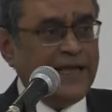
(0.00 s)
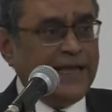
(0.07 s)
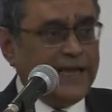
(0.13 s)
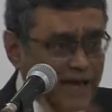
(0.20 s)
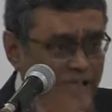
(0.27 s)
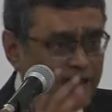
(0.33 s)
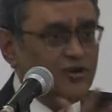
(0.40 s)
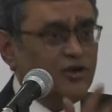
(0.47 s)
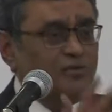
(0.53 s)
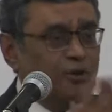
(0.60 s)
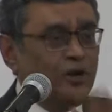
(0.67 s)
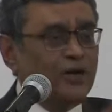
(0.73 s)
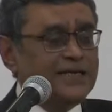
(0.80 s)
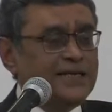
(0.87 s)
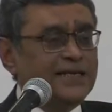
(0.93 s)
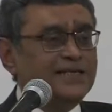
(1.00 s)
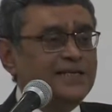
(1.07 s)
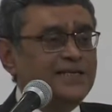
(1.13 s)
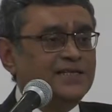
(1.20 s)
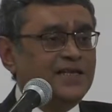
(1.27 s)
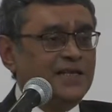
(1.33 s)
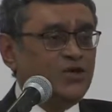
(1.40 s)
Electoral politics
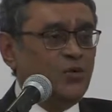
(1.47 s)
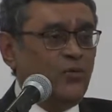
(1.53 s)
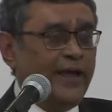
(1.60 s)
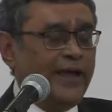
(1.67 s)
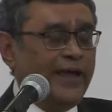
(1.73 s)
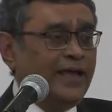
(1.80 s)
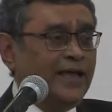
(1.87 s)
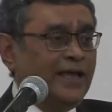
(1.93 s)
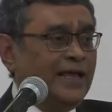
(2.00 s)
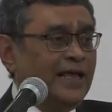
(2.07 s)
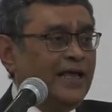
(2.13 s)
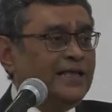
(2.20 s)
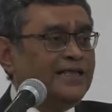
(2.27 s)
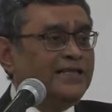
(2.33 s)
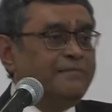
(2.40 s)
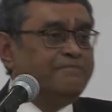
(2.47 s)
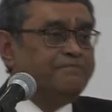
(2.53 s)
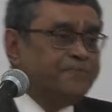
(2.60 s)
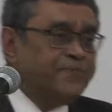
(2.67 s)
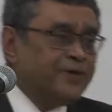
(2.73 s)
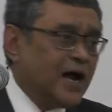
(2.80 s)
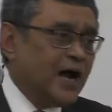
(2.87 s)
in such a way
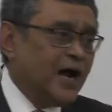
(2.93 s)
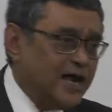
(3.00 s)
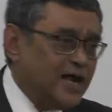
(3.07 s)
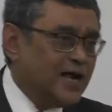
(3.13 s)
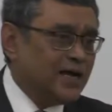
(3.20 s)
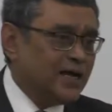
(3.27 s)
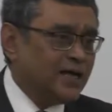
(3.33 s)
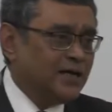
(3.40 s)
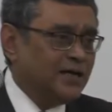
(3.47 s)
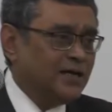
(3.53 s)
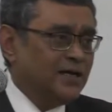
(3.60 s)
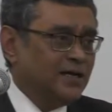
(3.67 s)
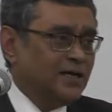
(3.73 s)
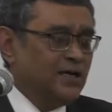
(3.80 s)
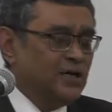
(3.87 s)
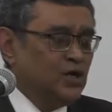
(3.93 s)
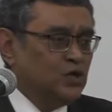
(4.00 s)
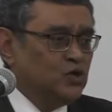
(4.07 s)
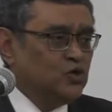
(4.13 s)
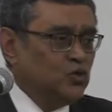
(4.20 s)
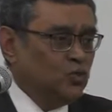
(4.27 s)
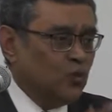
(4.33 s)
that prior
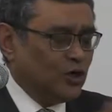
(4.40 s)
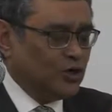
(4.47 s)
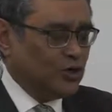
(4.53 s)
to what